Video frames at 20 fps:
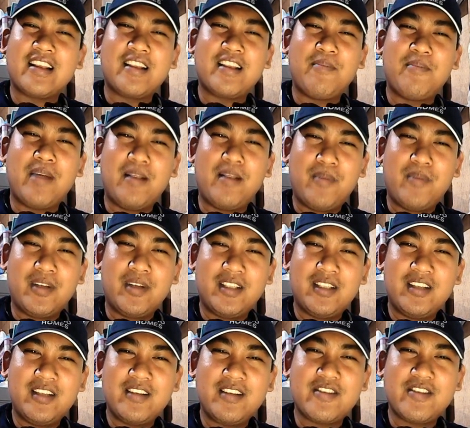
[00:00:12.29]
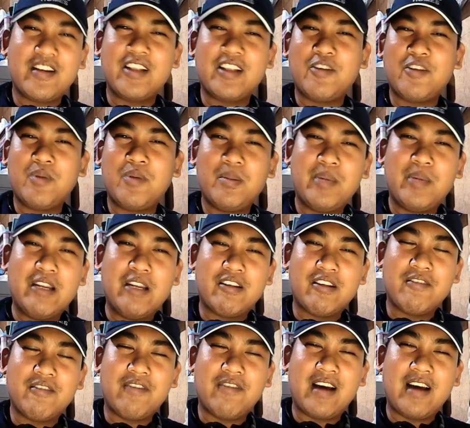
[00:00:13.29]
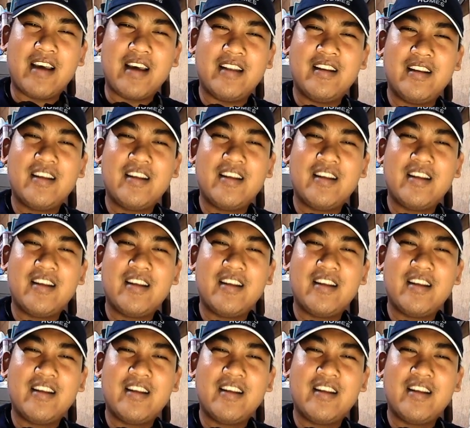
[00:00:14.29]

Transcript: the bell button so that you will be notified